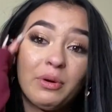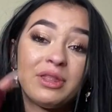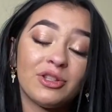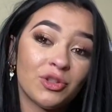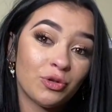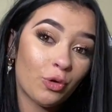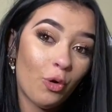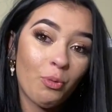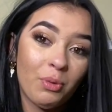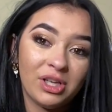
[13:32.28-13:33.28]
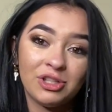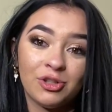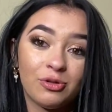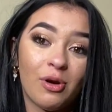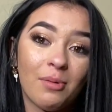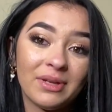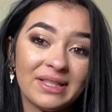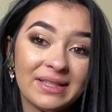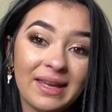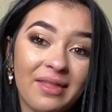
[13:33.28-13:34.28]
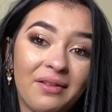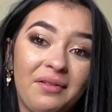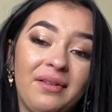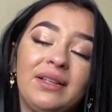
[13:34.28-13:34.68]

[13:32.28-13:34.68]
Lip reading: with so much drama together.